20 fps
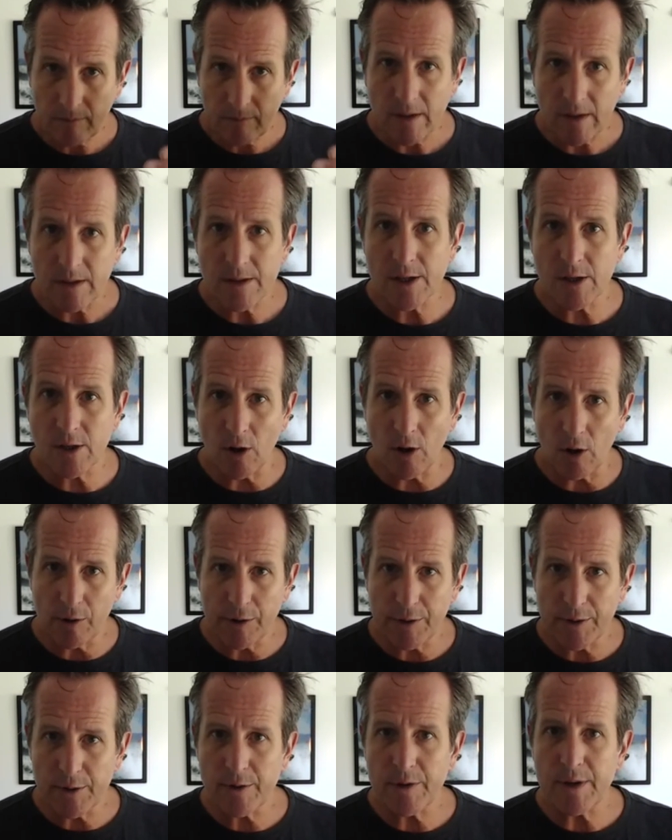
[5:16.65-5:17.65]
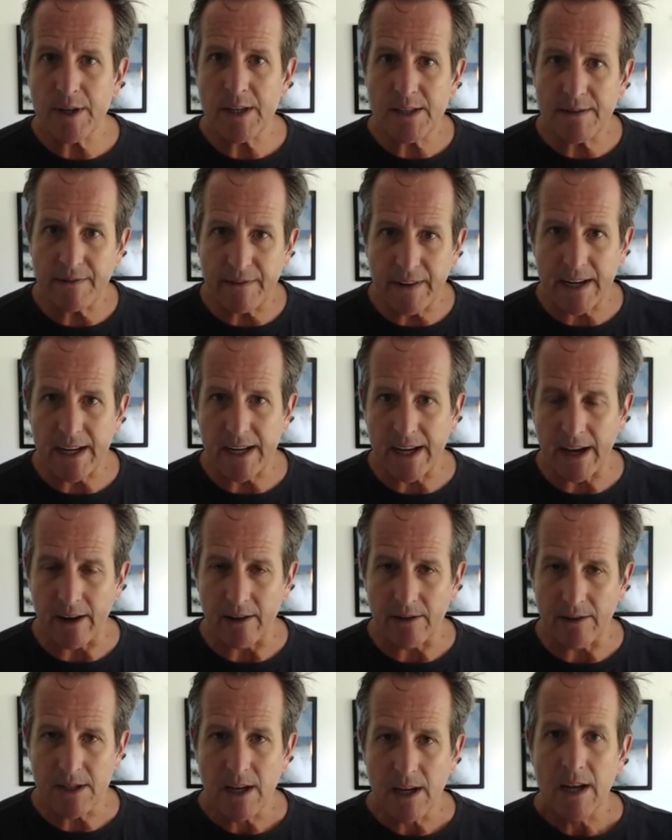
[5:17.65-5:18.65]
to go through these
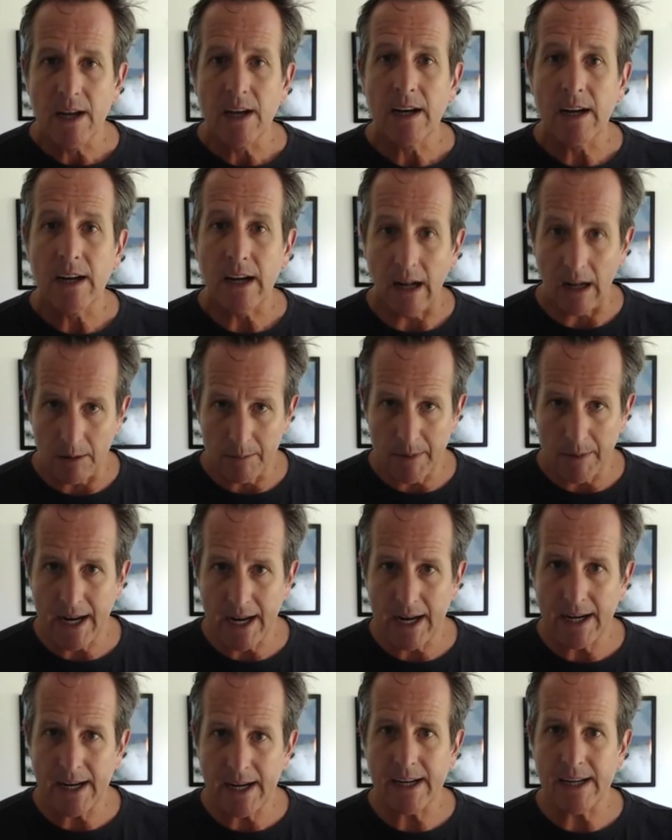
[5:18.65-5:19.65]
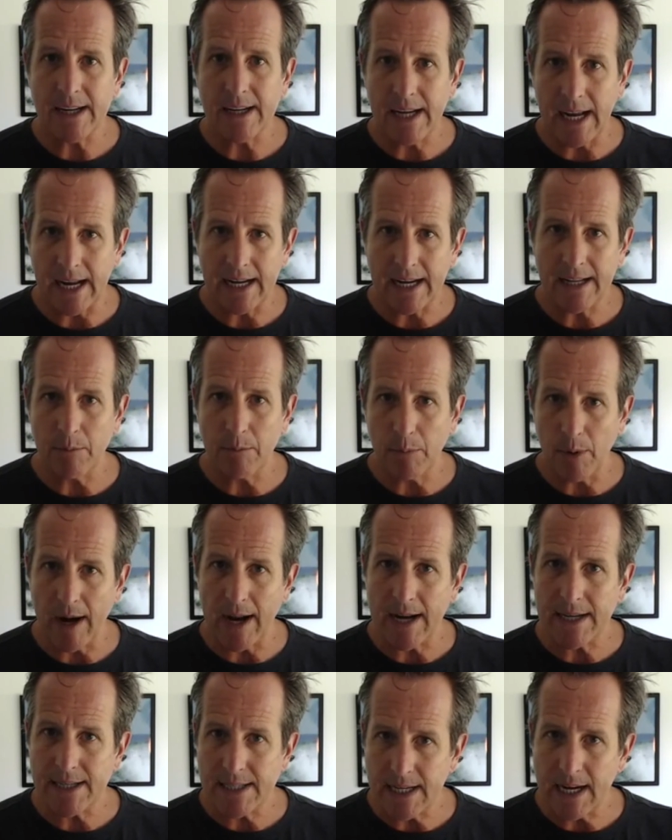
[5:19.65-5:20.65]
videos, culminating in getting the
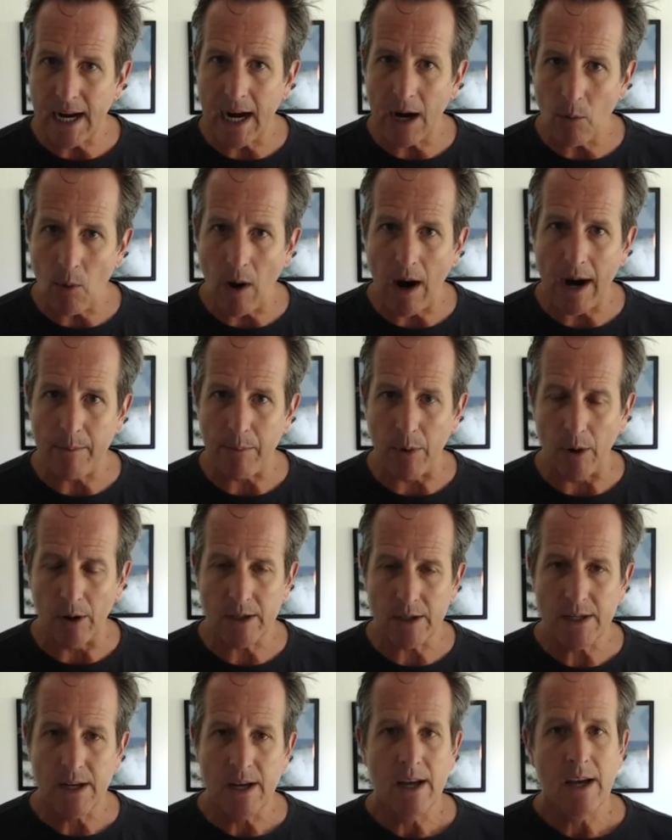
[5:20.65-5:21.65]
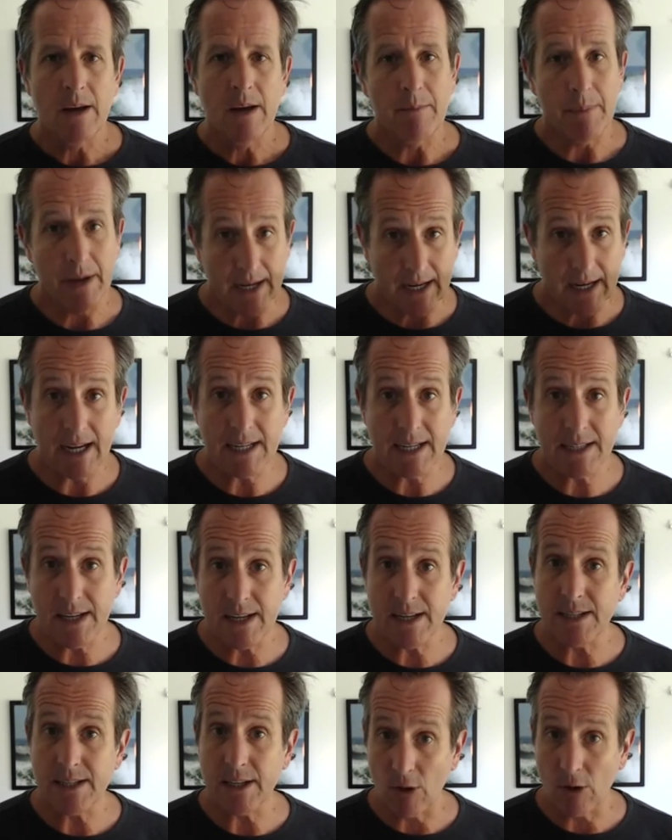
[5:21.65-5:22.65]
BrandDIY books, because it
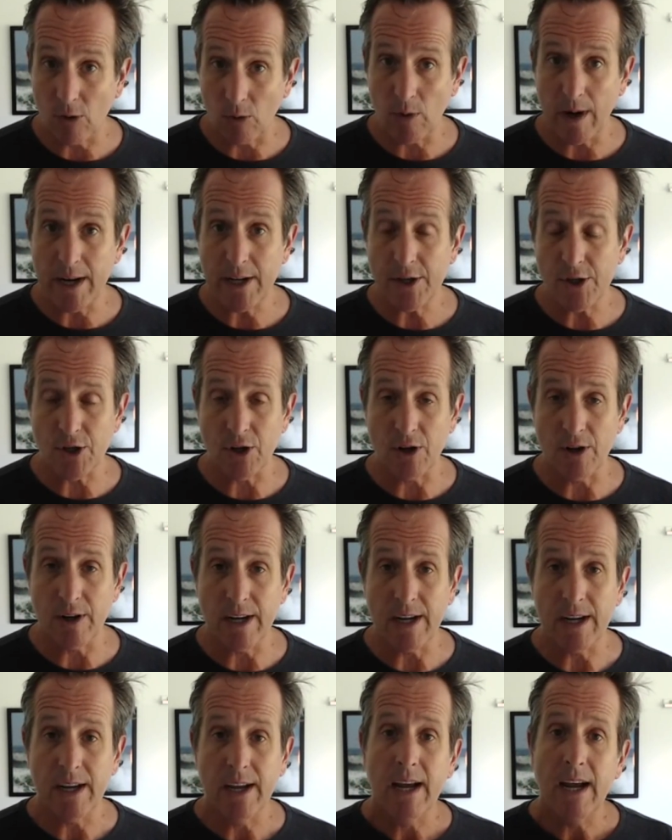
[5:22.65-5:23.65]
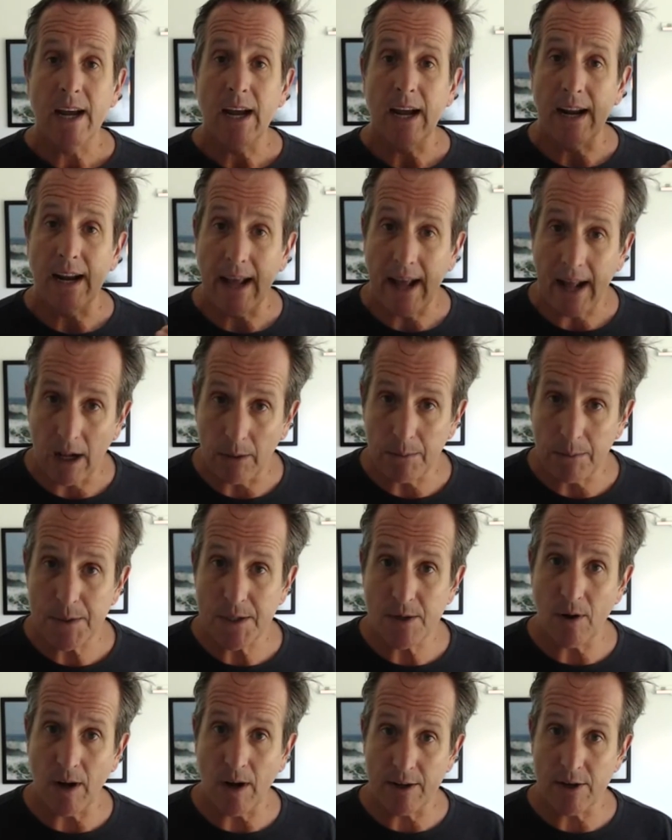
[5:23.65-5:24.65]
is a great journey. It helps
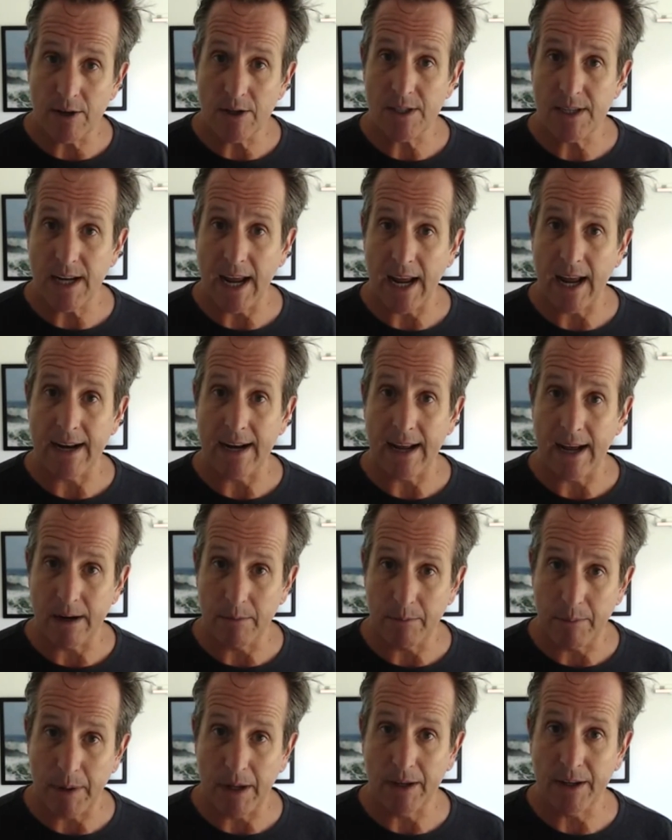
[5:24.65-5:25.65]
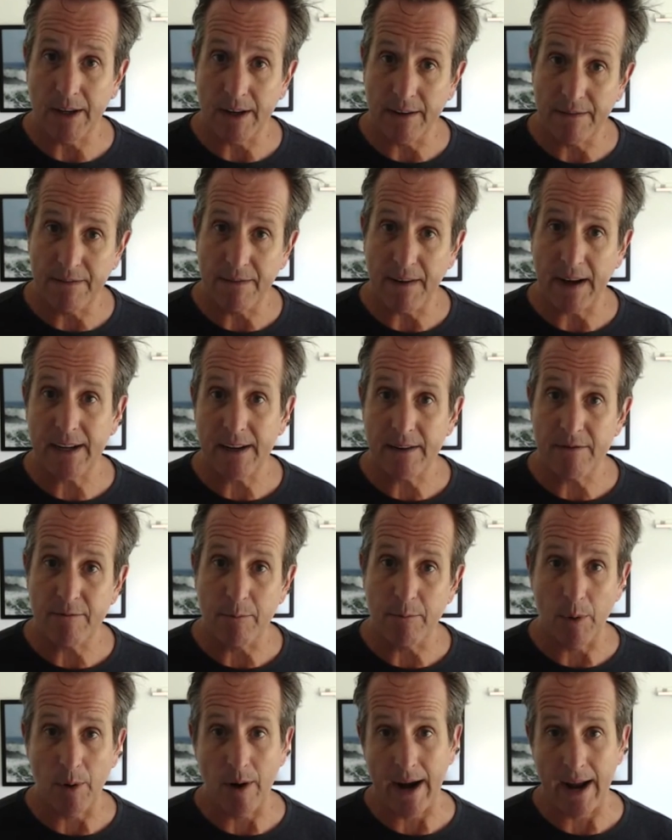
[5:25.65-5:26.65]
you understand how to build an
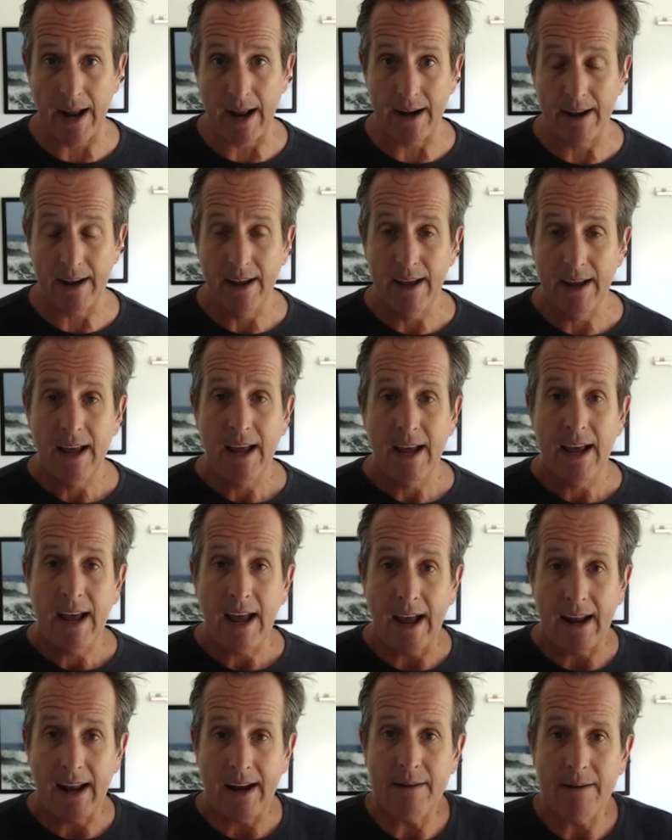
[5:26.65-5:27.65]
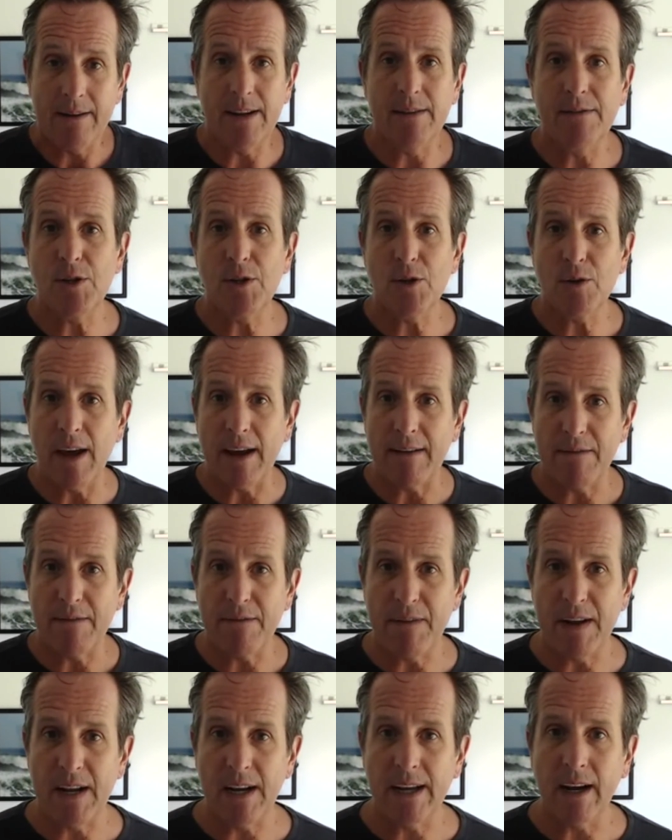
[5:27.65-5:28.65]
effective brand, and it gives you that
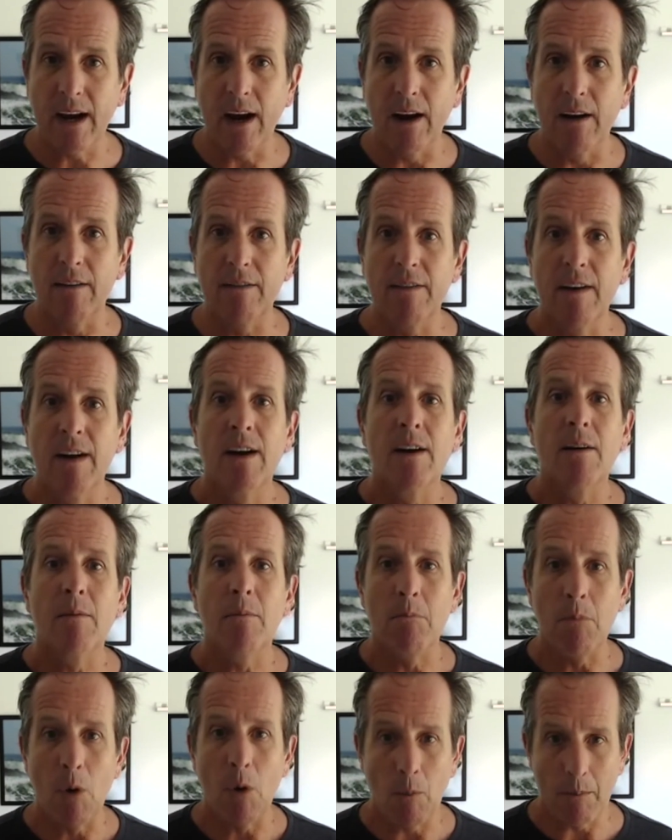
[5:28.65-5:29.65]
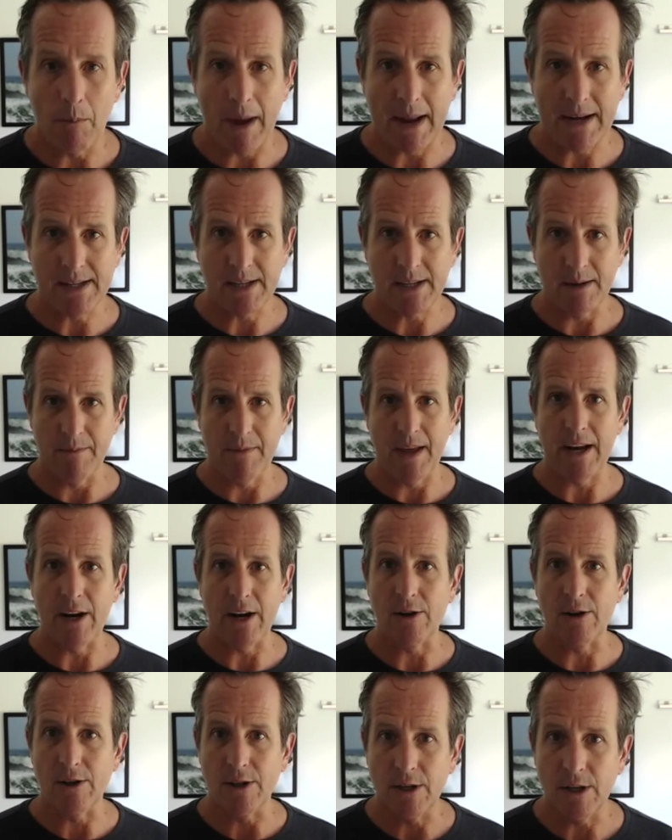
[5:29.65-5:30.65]
feeling of momentum that
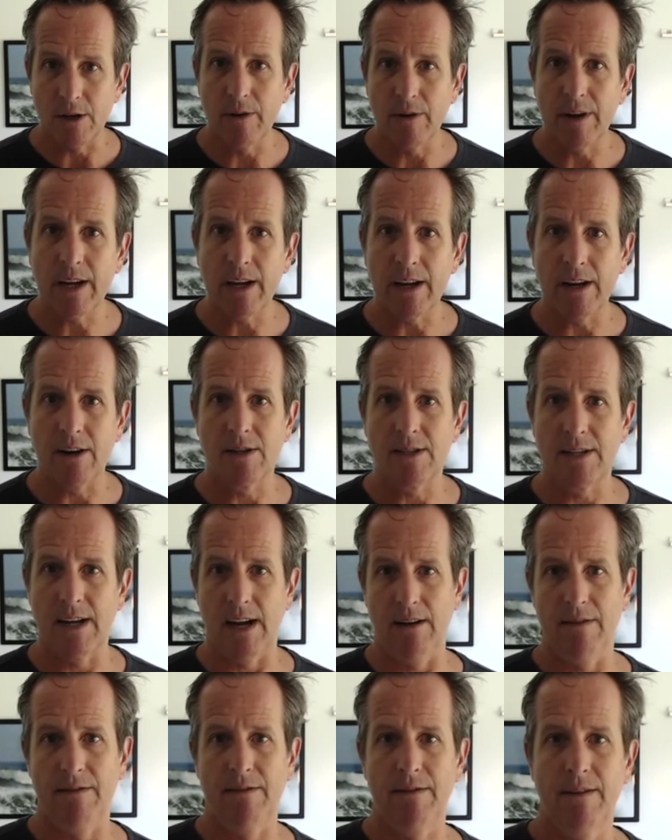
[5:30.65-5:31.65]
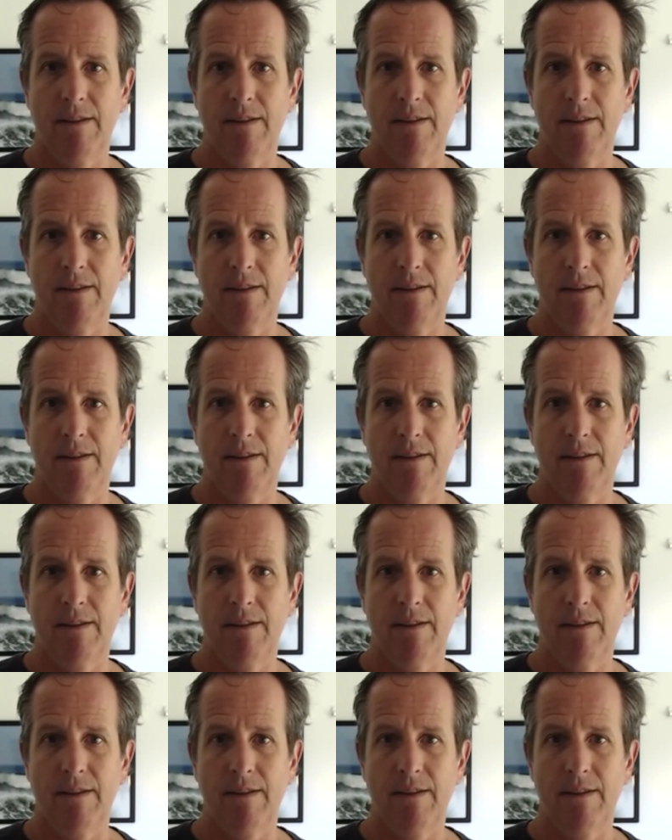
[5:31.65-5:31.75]
you're doing it yourself.